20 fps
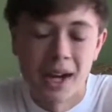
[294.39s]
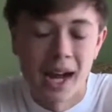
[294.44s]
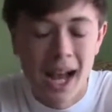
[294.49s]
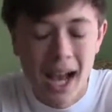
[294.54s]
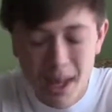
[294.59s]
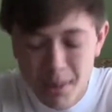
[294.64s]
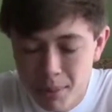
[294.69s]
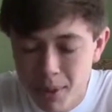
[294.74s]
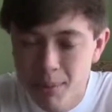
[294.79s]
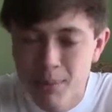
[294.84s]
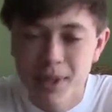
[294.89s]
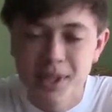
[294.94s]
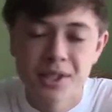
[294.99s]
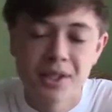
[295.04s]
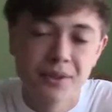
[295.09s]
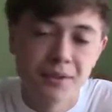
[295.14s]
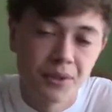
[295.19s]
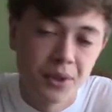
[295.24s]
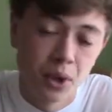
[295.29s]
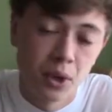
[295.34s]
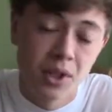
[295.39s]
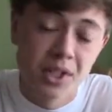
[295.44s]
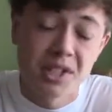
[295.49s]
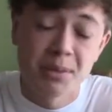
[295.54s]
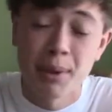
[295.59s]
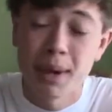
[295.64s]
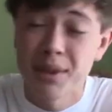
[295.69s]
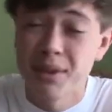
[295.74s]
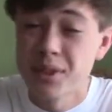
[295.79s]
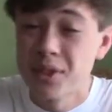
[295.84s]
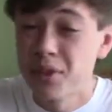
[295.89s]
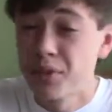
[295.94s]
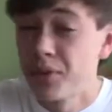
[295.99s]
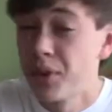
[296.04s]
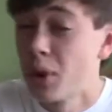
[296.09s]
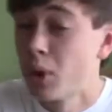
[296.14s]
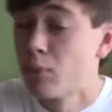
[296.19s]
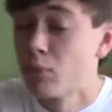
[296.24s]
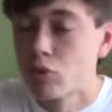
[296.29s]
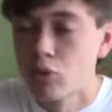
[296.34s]
I had my mixed feelings about this
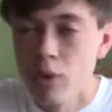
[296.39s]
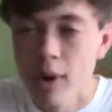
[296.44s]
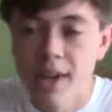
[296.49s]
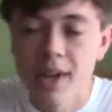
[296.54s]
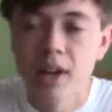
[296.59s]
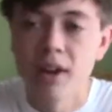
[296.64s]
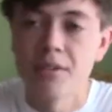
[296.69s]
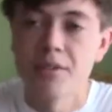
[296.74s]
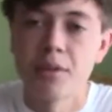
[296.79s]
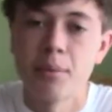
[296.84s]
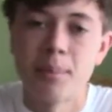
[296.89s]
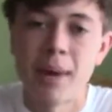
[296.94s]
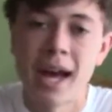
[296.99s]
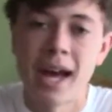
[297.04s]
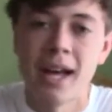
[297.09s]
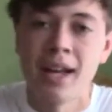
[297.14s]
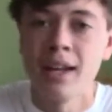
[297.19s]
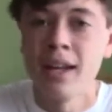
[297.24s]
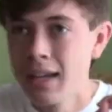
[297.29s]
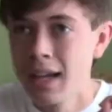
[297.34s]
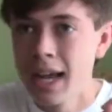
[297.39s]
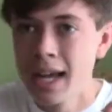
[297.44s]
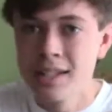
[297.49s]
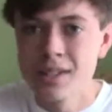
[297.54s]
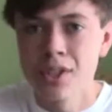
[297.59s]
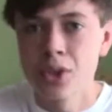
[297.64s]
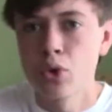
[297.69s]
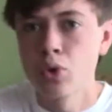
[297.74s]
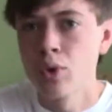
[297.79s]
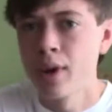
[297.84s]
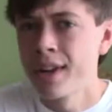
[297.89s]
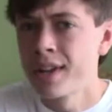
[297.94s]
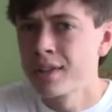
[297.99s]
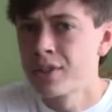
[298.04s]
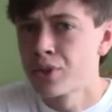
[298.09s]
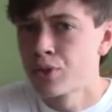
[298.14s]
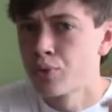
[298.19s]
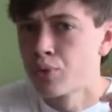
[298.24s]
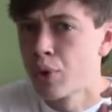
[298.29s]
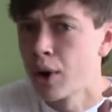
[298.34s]
film right off the bat. As the
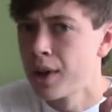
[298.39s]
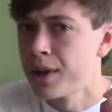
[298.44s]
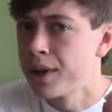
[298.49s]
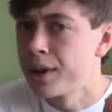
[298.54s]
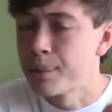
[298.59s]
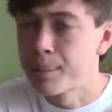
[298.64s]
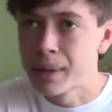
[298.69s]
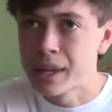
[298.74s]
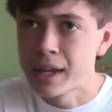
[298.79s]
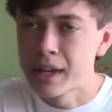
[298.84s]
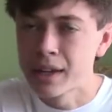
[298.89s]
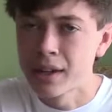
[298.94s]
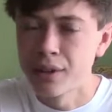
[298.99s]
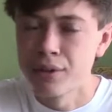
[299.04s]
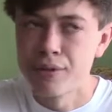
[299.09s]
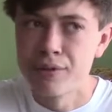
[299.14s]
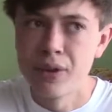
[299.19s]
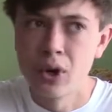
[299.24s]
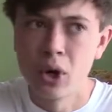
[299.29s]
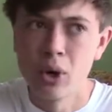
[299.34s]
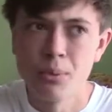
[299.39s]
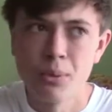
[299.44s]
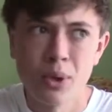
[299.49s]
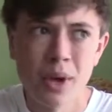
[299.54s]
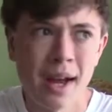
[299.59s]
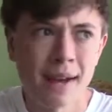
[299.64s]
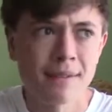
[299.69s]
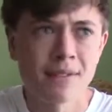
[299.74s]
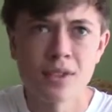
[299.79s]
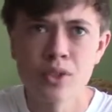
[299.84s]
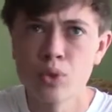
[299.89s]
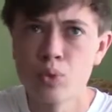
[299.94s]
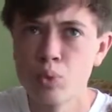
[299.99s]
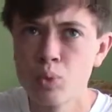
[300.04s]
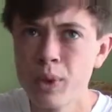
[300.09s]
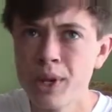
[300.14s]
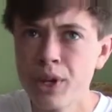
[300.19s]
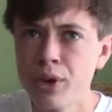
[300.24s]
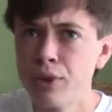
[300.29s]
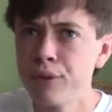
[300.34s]
credits run in the beginning of the film, you have this
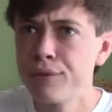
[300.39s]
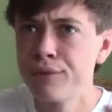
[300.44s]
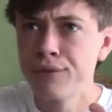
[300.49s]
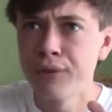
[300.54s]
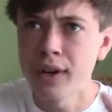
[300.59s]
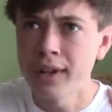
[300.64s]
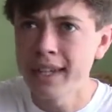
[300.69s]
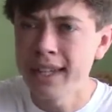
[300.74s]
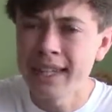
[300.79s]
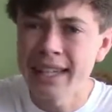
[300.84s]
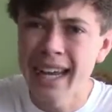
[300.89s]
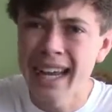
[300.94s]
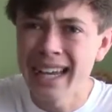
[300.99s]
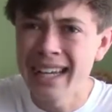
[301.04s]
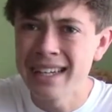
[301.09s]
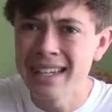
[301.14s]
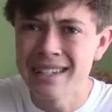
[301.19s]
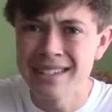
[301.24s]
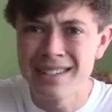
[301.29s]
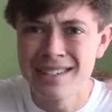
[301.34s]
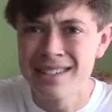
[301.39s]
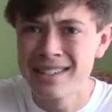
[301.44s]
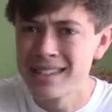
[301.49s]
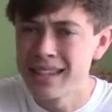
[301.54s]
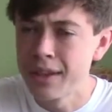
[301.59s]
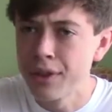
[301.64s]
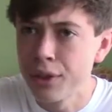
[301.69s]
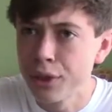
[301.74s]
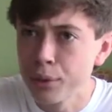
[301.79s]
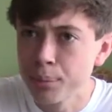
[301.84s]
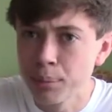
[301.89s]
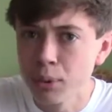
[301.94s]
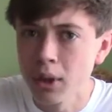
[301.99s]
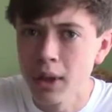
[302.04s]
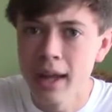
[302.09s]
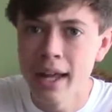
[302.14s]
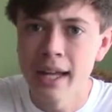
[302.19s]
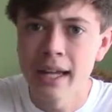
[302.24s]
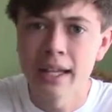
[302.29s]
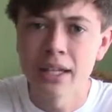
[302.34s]
weird, funky 80s synth
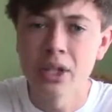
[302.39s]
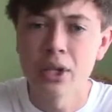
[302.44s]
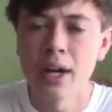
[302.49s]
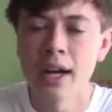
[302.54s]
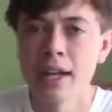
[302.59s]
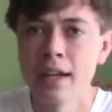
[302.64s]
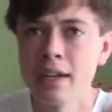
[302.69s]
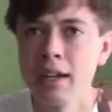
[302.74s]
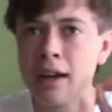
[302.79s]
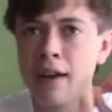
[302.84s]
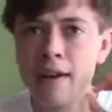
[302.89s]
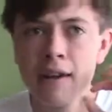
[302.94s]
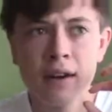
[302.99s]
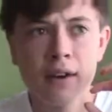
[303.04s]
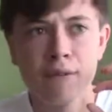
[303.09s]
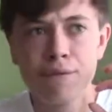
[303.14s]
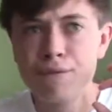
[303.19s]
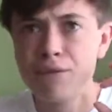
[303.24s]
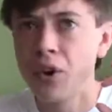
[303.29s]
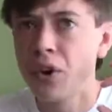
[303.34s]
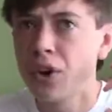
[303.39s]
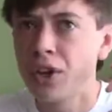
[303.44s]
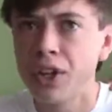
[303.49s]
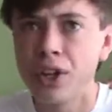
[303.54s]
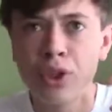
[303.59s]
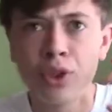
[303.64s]
playing, and you got funky